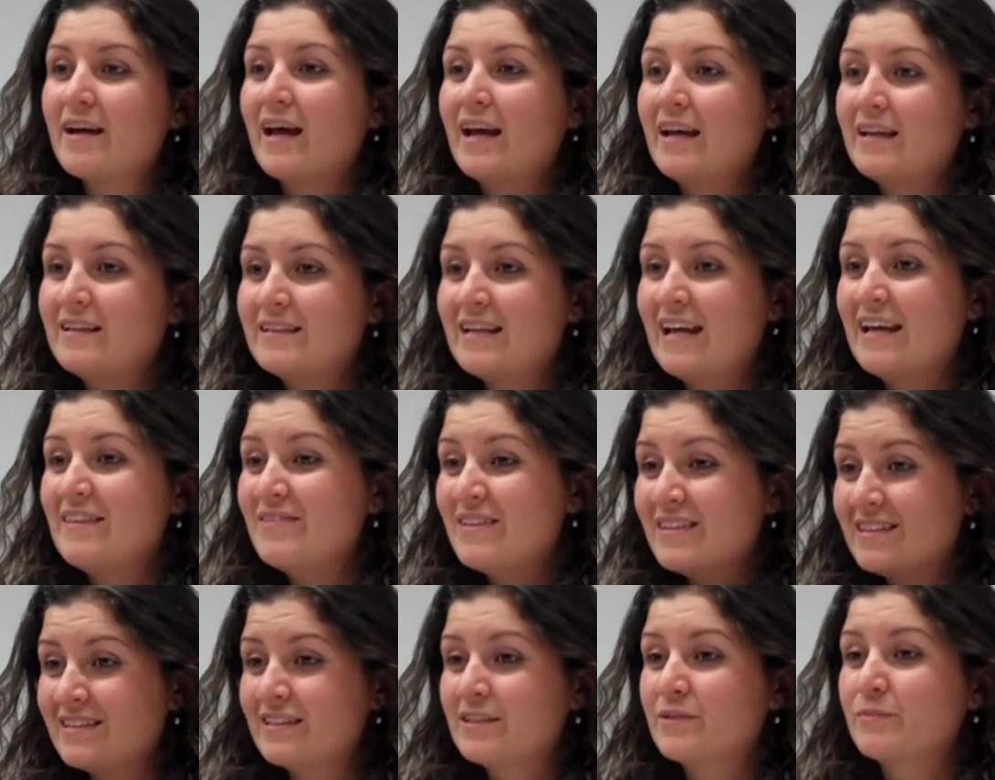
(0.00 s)
and
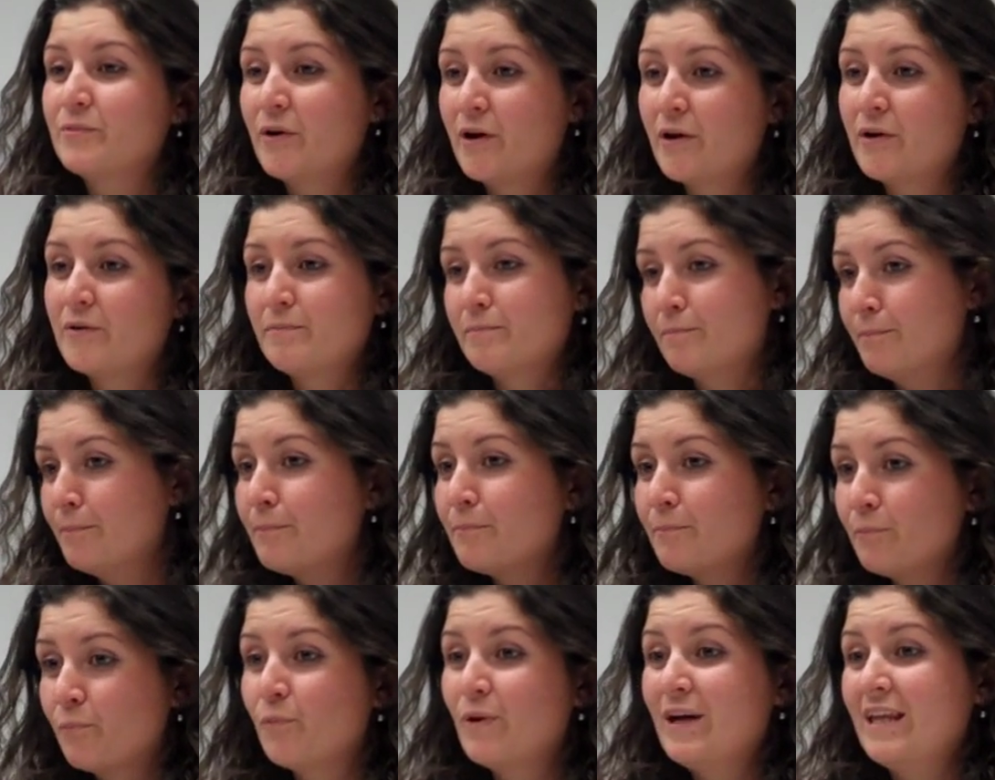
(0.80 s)
this is what
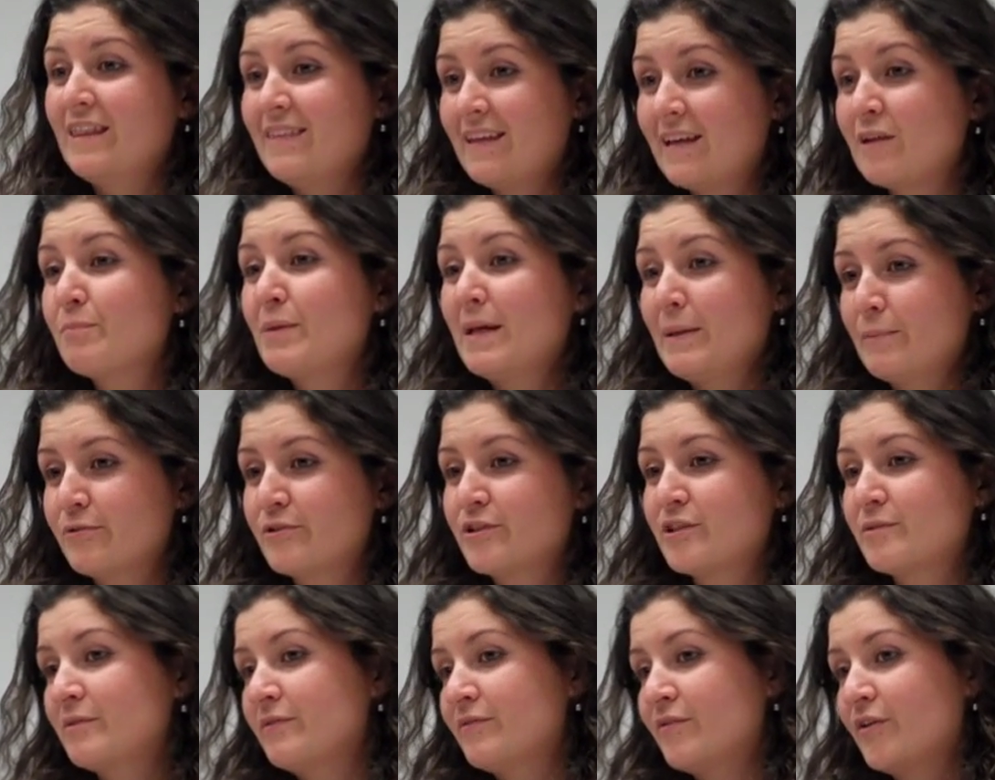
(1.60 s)
we think people
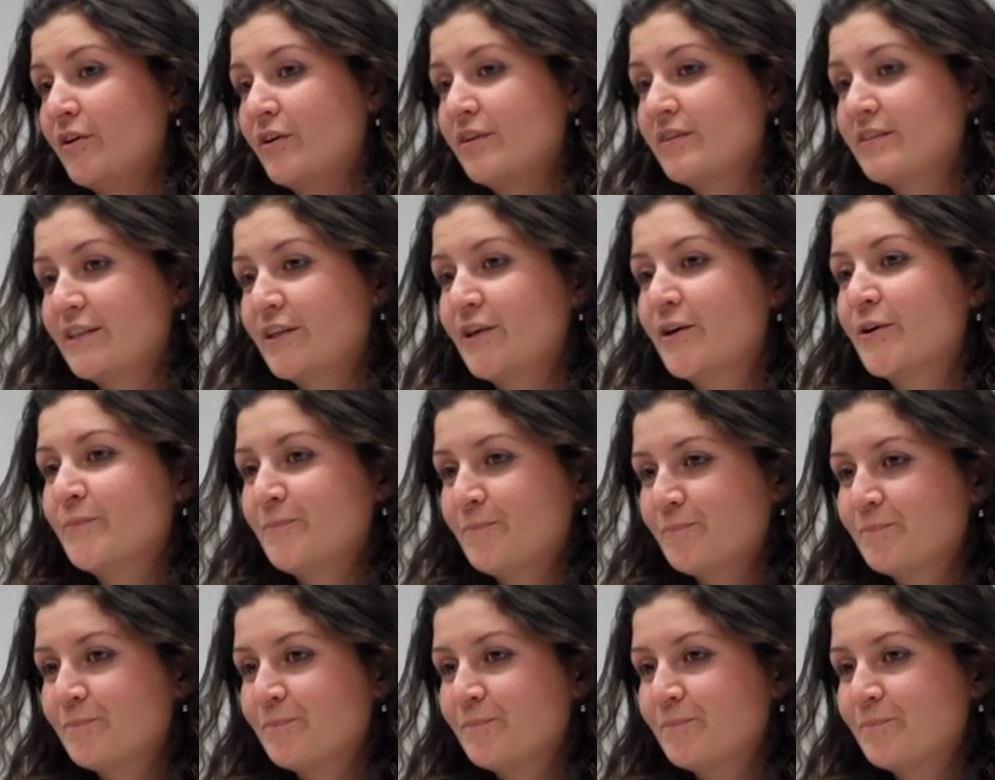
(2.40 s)
should be focusing on.